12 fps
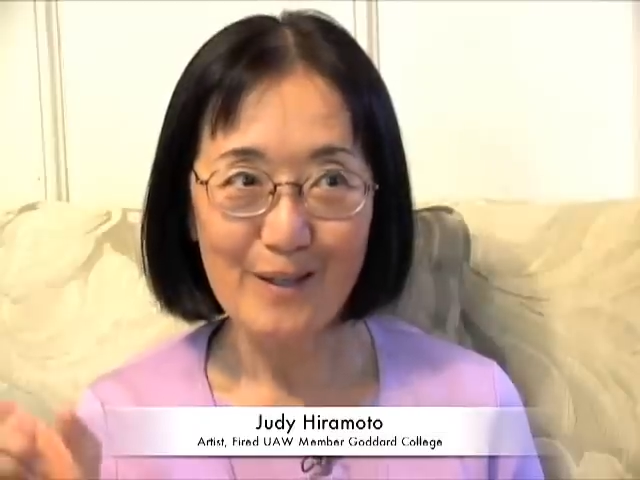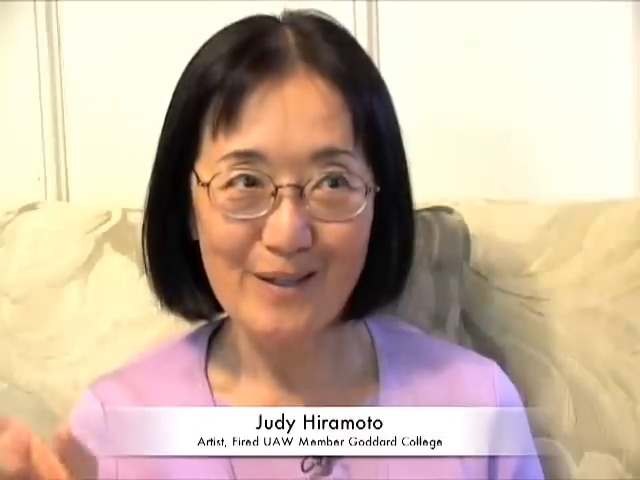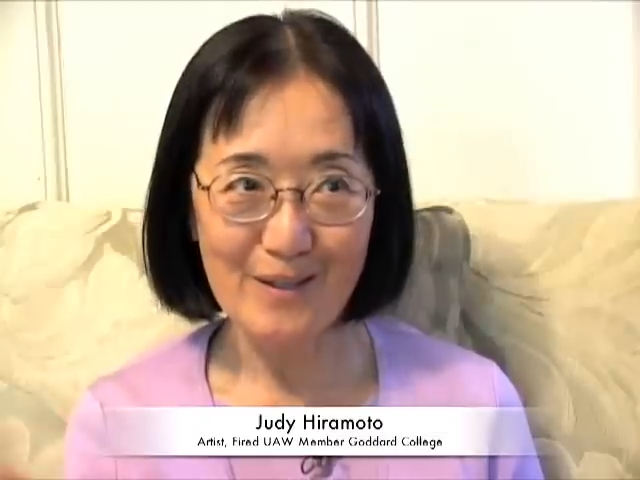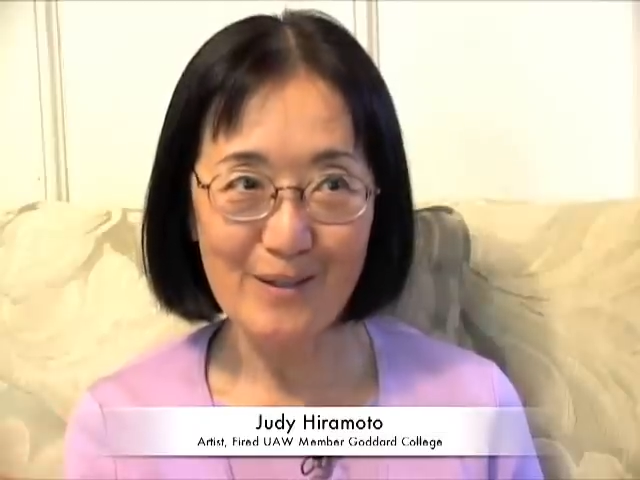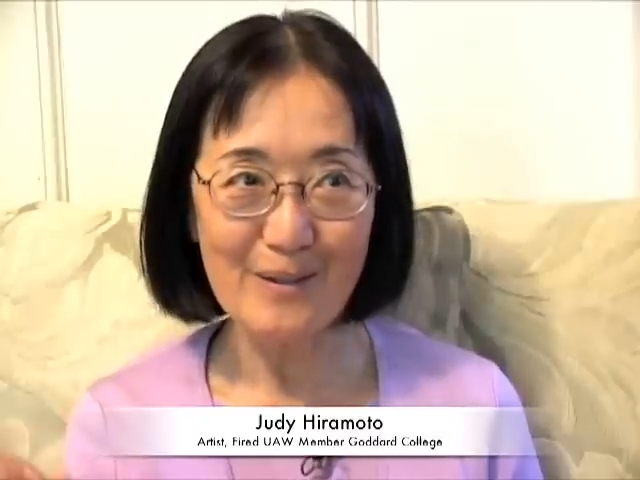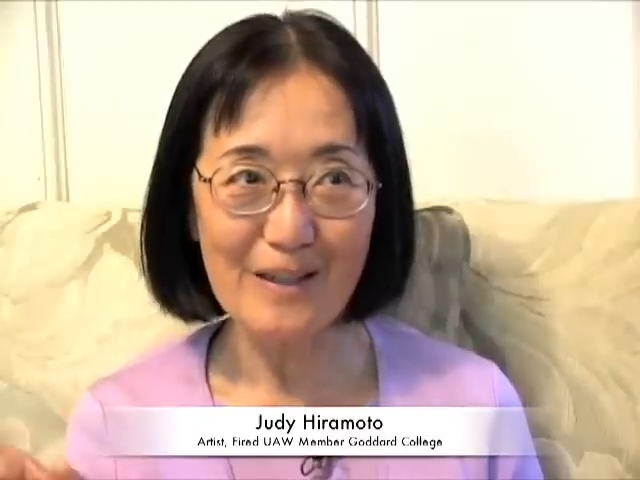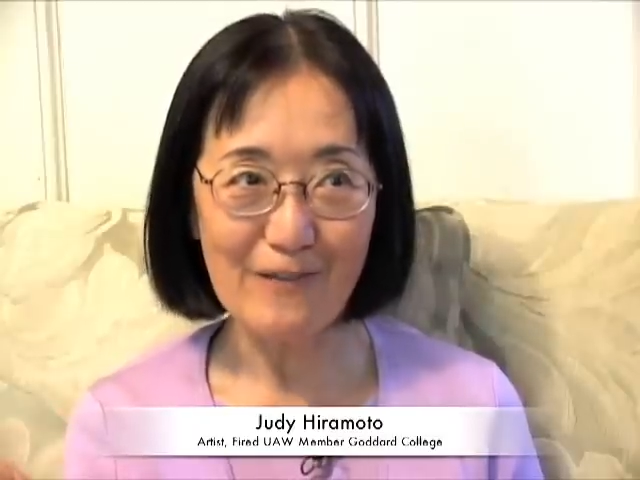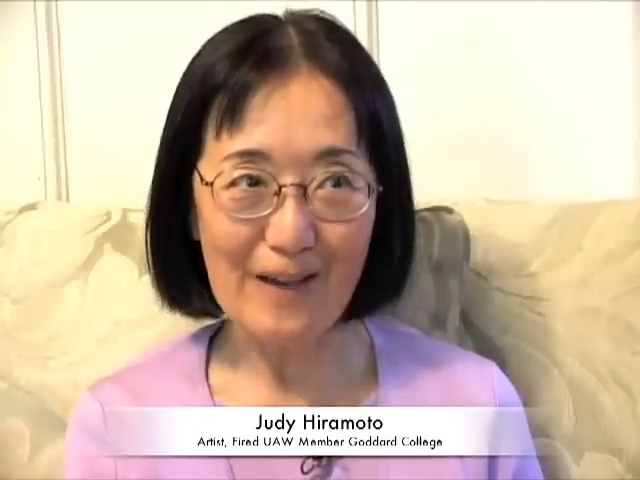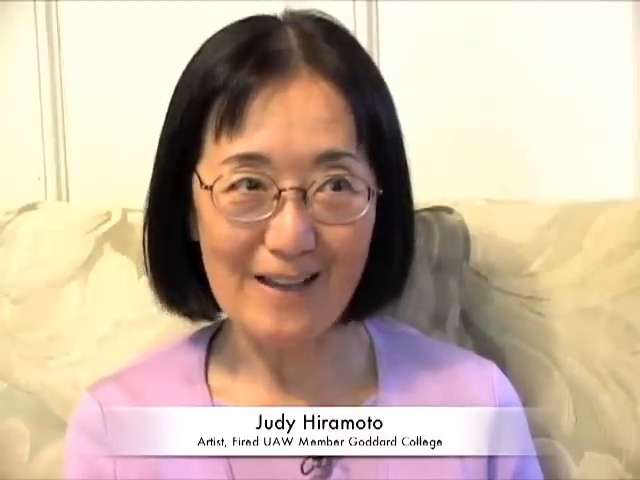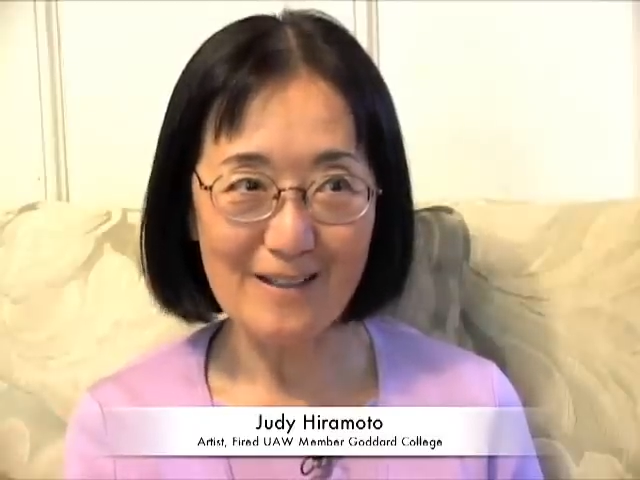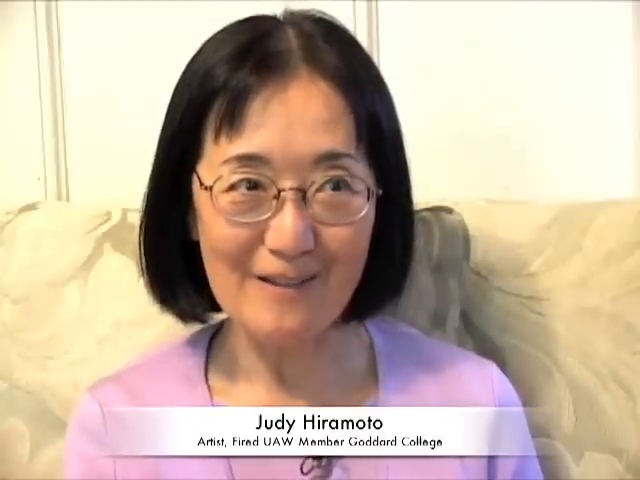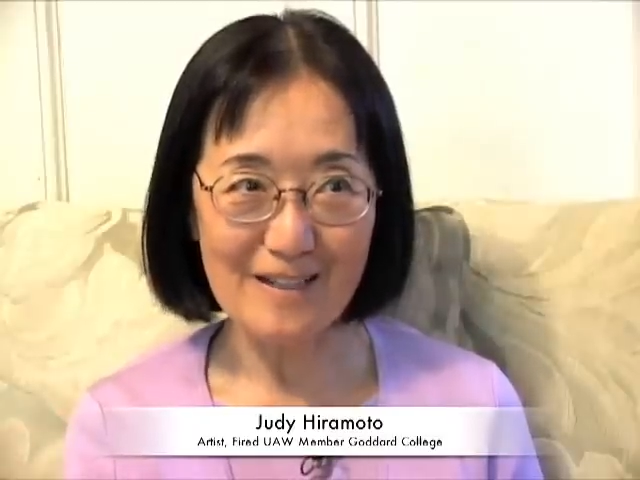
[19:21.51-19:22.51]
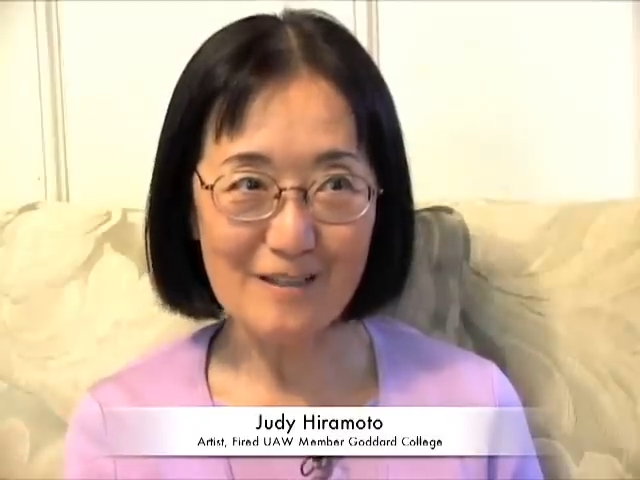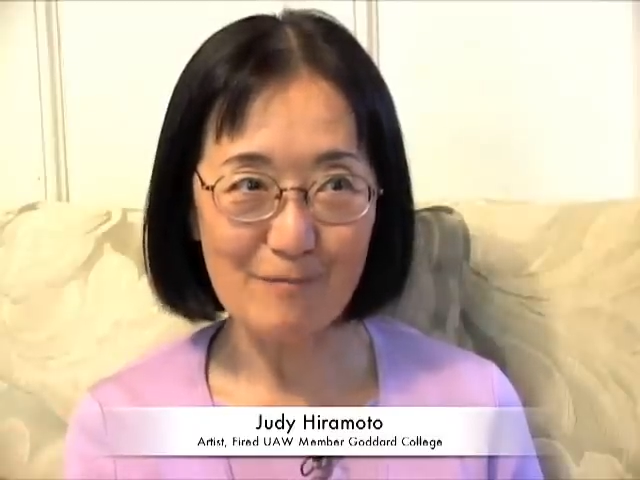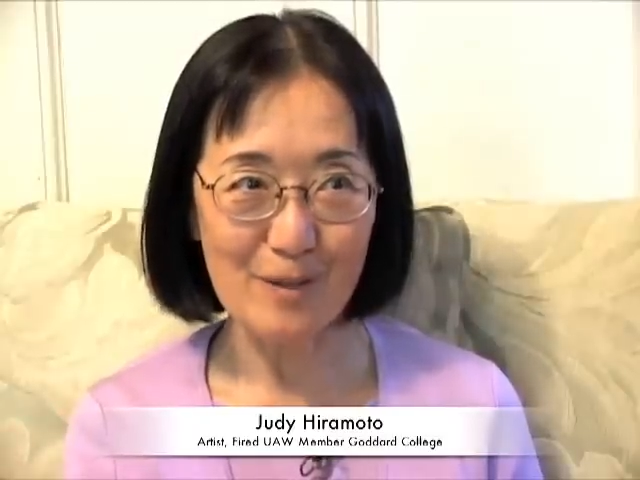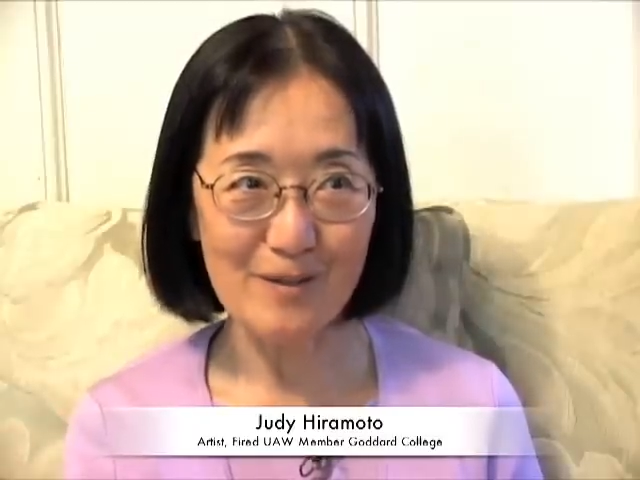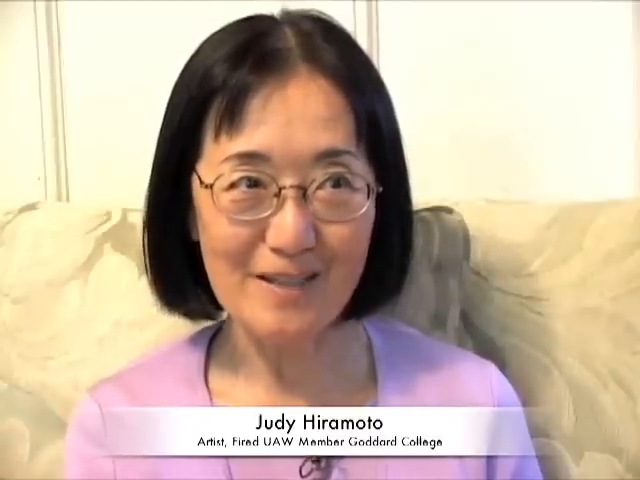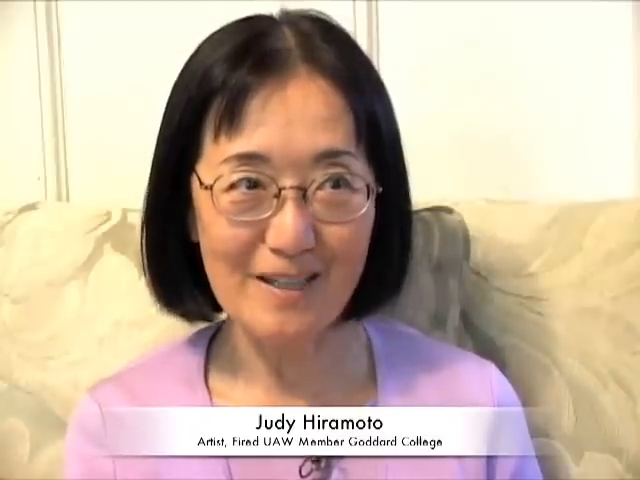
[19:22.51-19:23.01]
new evaluation
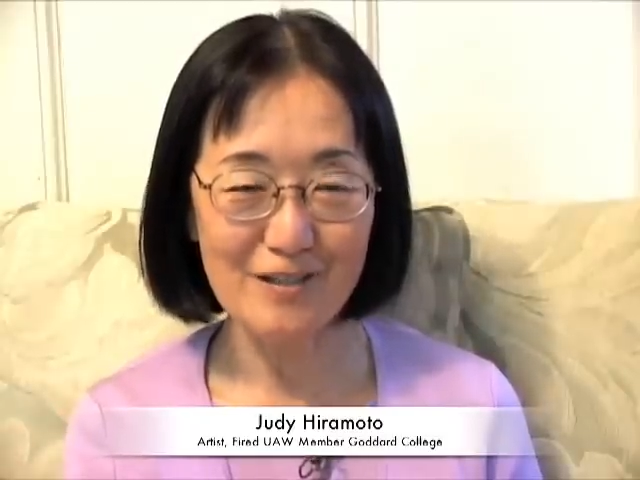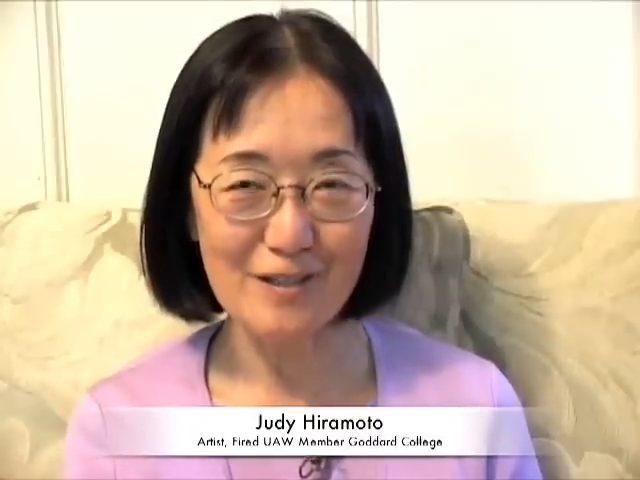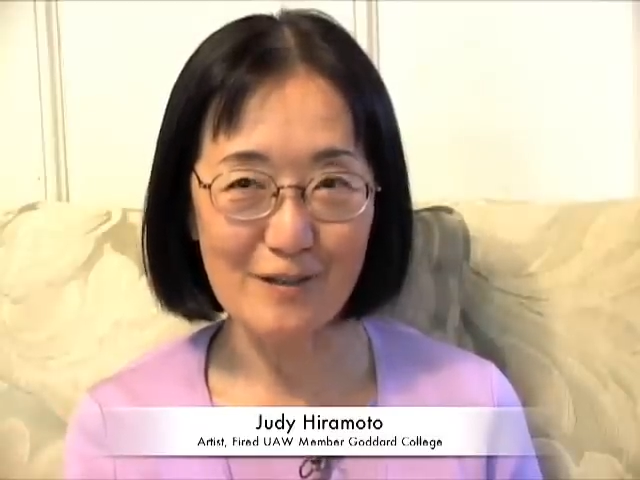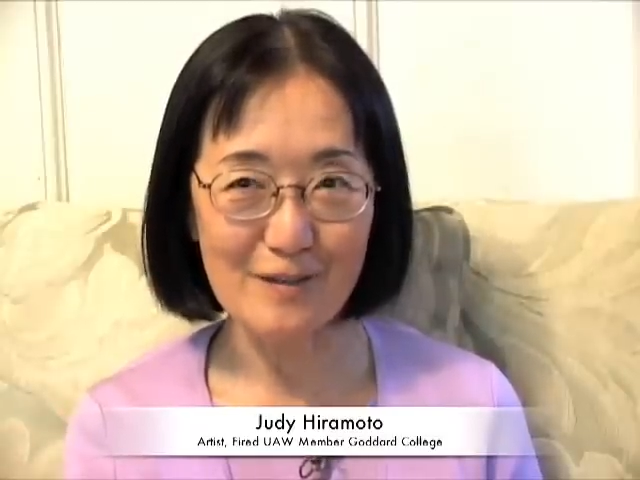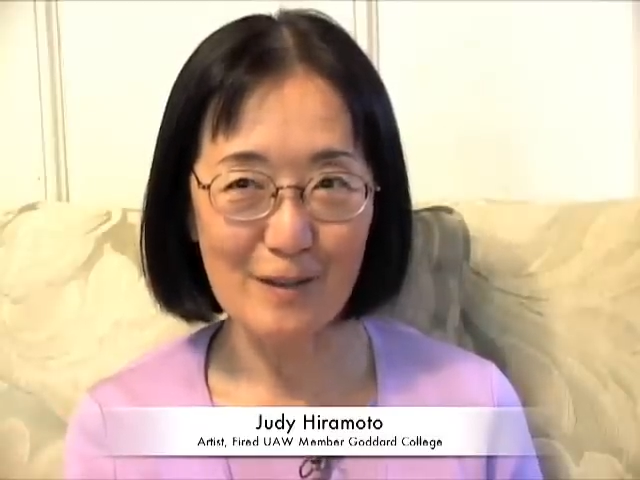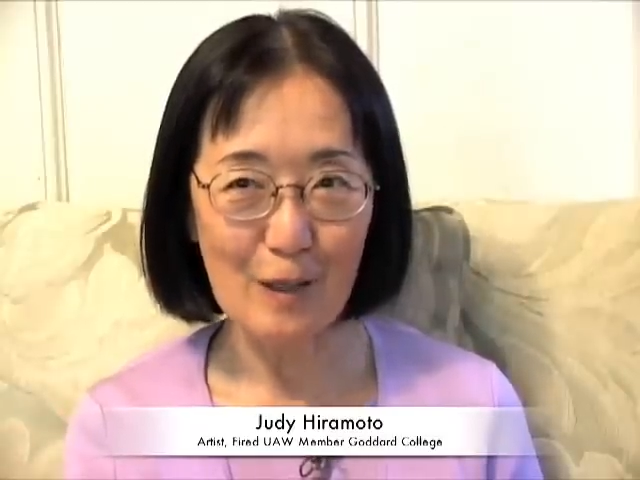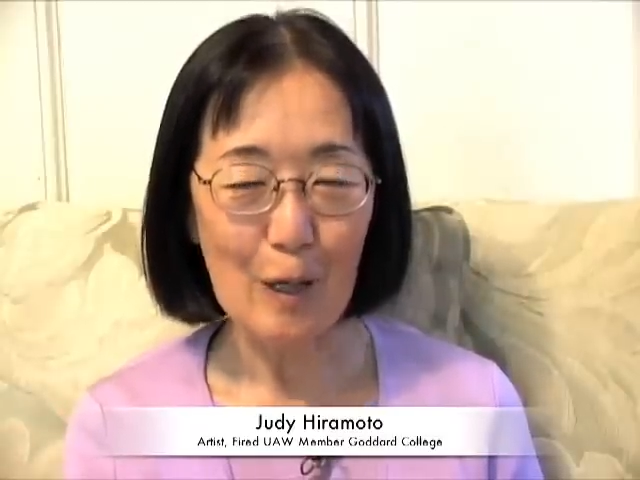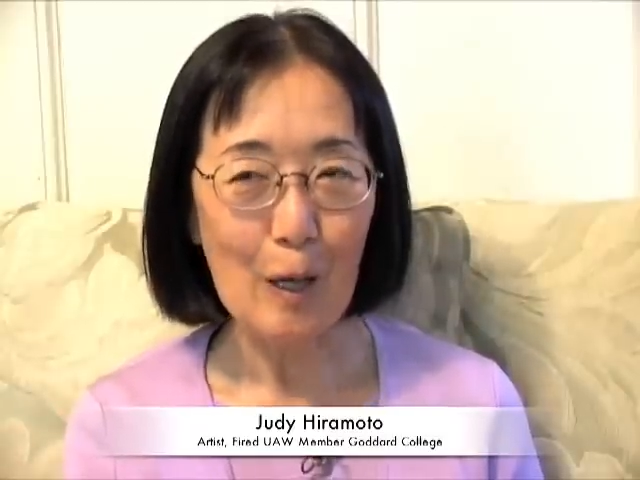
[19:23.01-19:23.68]
procedures.